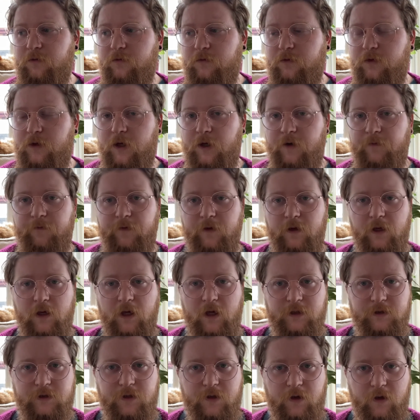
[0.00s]
kind of the
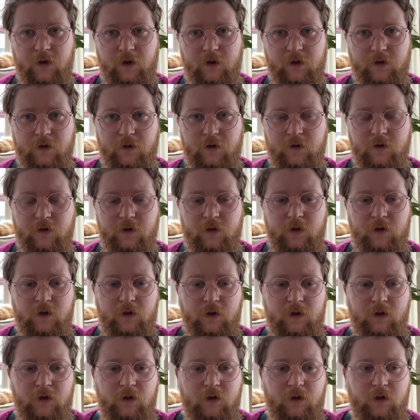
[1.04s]
large size,
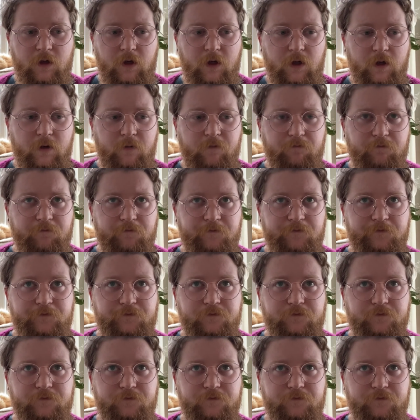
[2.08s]
and